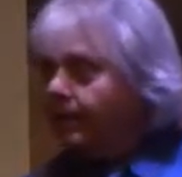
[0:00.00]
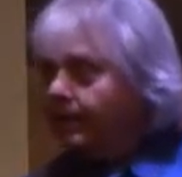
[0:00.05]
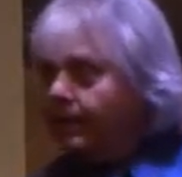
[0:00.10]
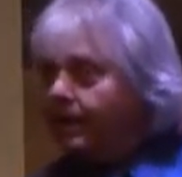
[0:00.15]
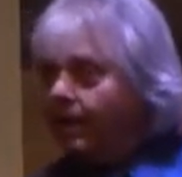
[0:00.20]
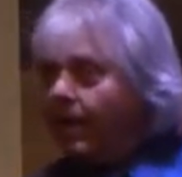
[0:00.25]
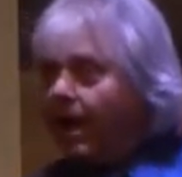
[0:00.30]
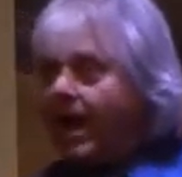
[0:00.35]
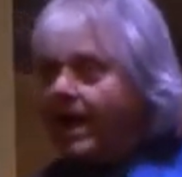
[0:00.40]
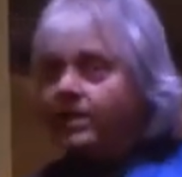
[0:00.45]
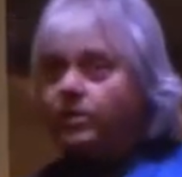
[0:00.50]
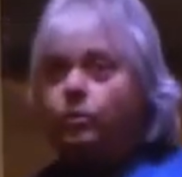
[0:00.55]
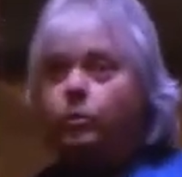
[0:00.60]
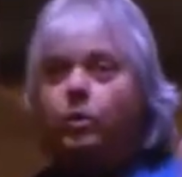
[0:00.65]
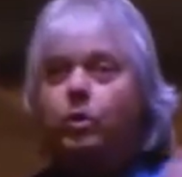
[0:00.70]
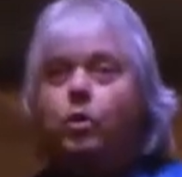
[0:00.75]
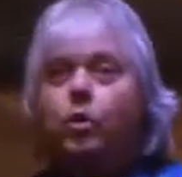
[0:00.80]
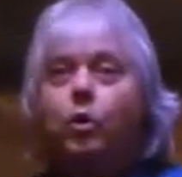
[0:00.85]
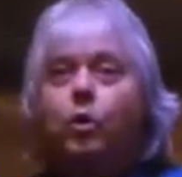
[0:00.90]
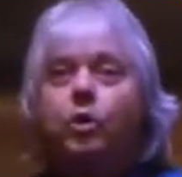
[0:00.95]
You know, I had to
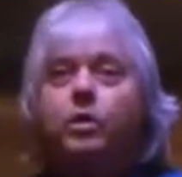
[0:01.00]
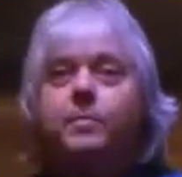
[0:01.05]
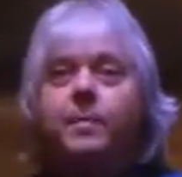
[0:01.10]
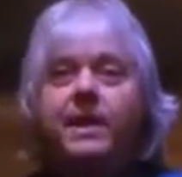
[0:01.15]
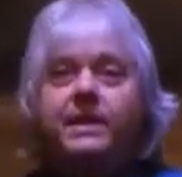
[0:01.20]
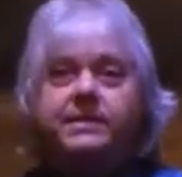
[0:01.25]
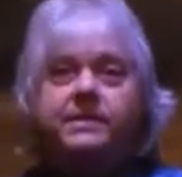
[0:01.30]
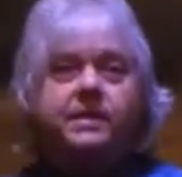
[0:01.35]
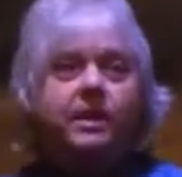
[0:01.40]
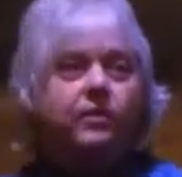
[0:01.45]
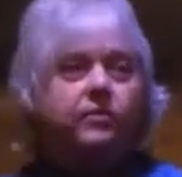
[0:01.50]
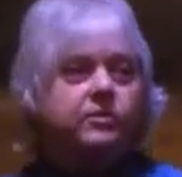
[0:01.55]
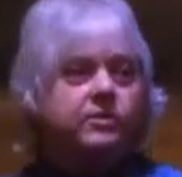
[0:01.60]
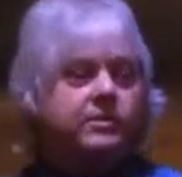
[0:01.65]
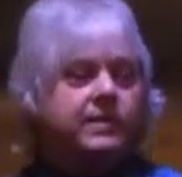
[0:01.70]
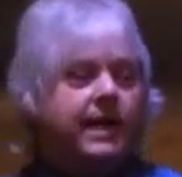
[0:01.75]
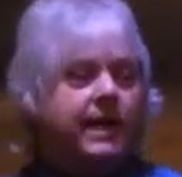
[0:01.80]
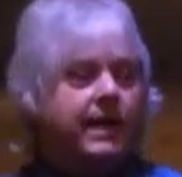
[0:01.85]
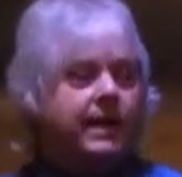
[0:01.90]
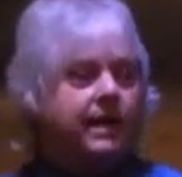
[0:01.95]
record myself
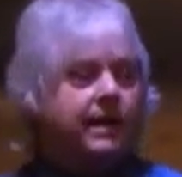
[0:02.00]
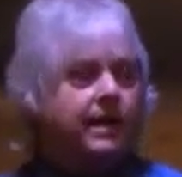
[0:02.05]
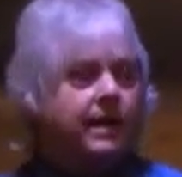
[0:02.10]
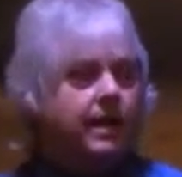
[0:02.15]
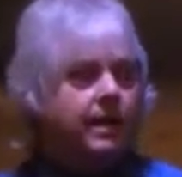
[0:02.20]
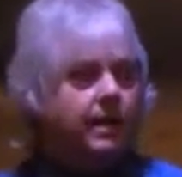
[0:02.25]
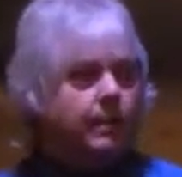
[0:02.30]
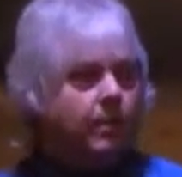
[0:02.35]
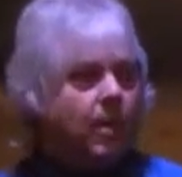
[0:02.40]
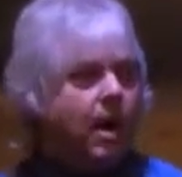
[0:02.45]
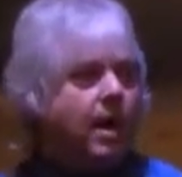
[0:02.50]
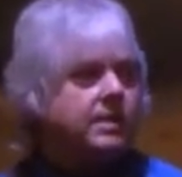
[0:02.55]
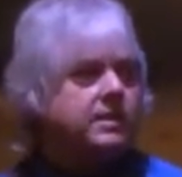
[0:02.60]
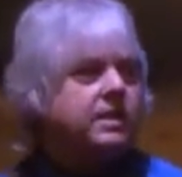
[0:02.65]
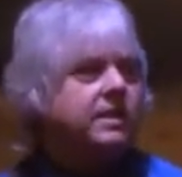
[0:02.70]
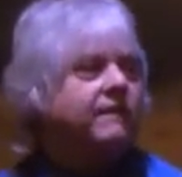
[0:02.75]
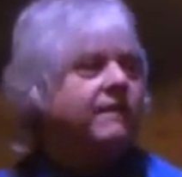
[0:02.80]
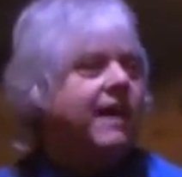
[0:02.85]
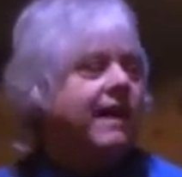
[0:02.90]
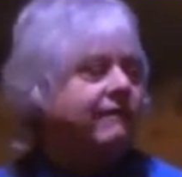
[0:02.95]
saying
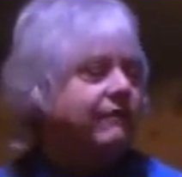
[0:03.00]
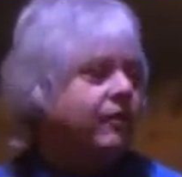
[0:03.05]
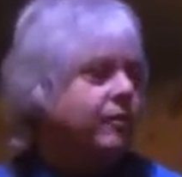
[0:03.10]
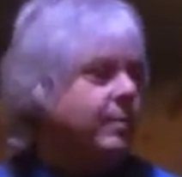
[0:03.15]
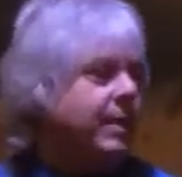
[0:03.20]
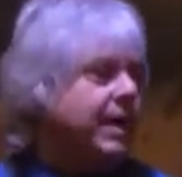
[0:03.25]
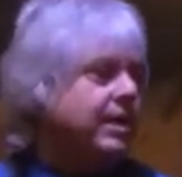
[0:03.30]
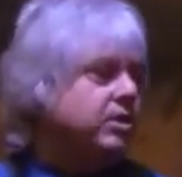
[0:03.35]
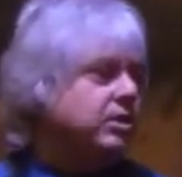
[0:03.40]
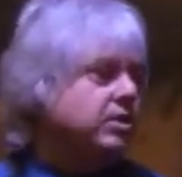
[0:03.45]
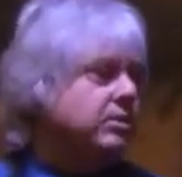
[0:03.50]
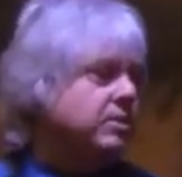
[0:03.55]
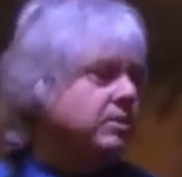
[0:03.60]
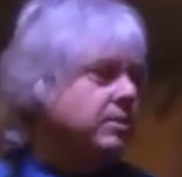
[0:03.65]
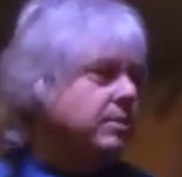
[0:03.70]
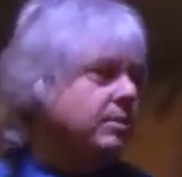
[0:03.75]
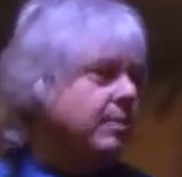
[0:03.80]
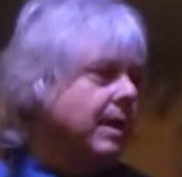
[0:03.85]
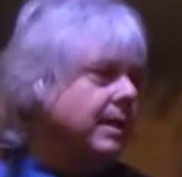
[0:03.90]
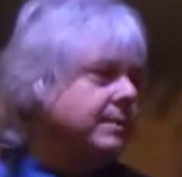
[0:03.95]
positive
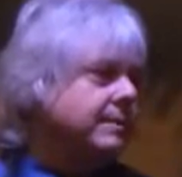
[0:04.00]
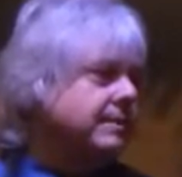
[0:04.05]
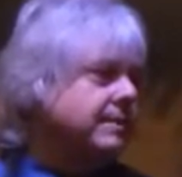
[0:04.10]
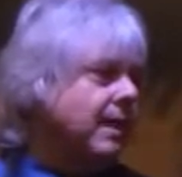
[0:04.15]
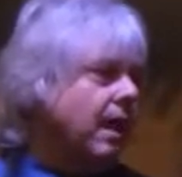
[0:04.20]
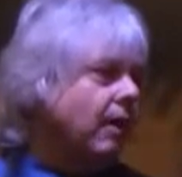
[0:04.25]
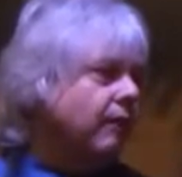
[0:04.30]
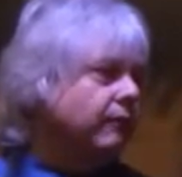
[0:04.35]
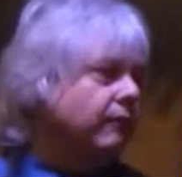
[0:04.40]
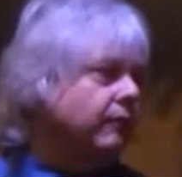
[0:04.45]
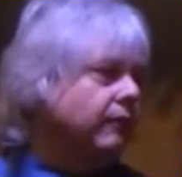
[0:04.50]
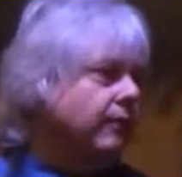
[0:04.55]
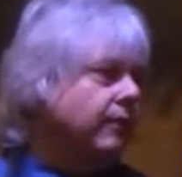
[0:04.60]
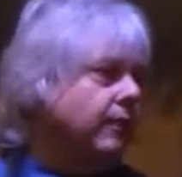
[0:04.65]
affirmations to myself.